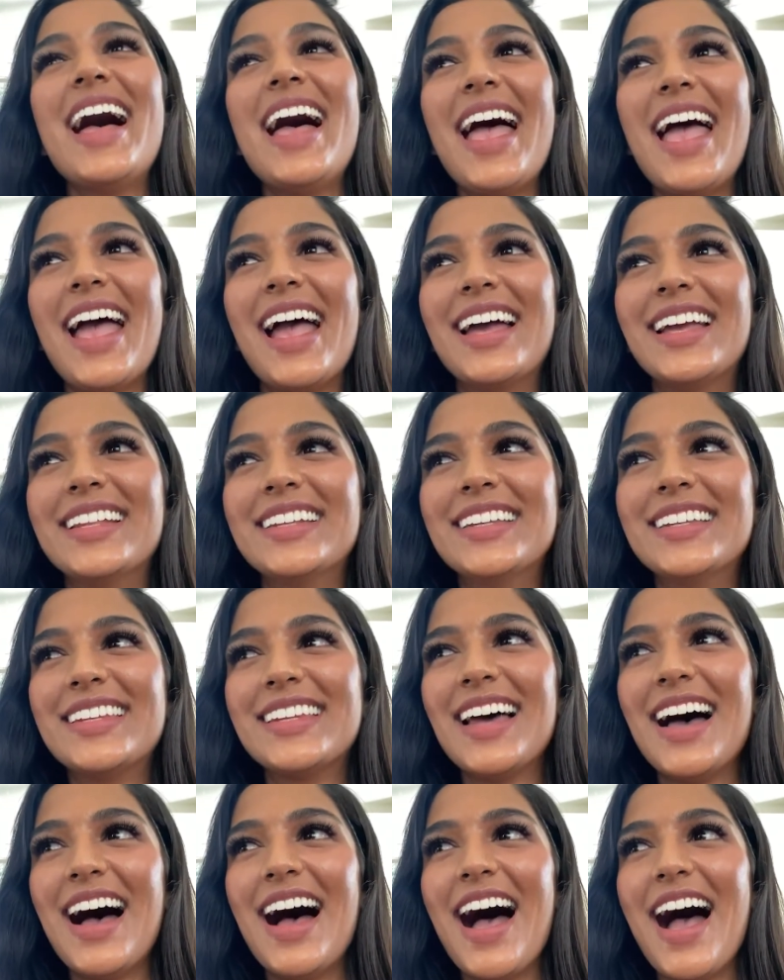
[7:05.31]
And
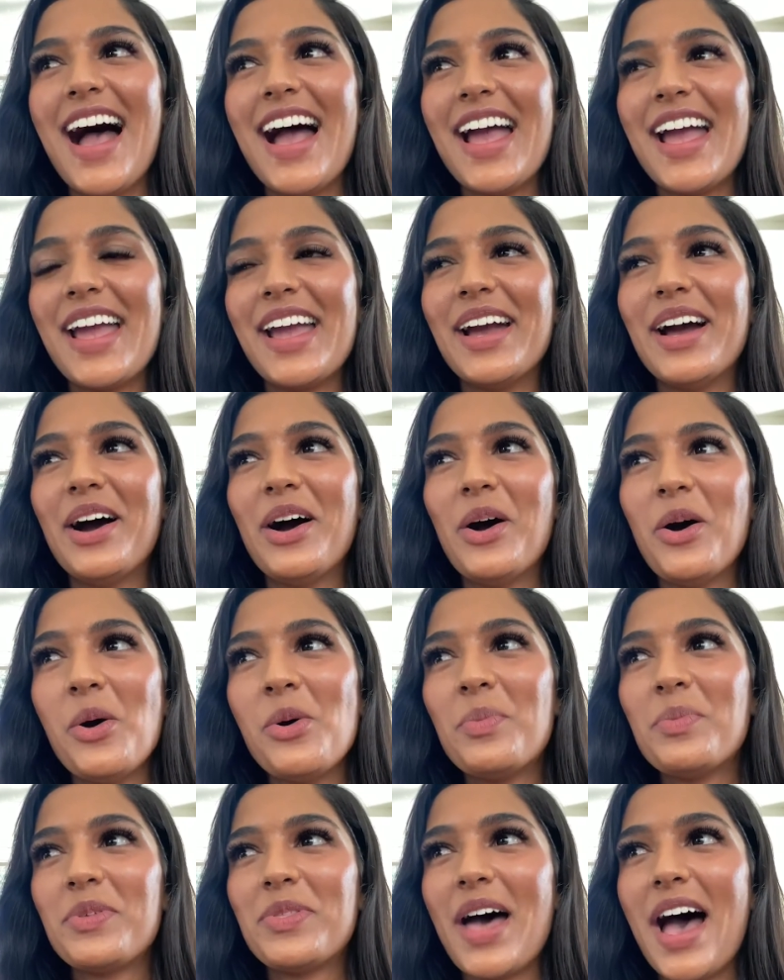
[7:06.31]
I
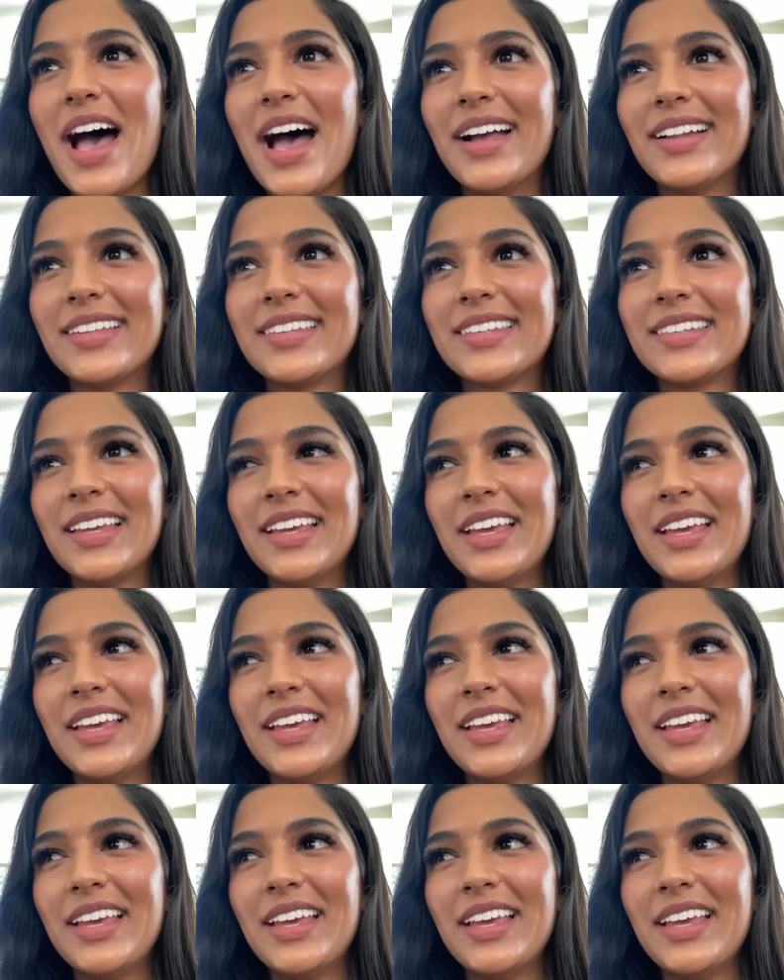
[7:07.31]
hope that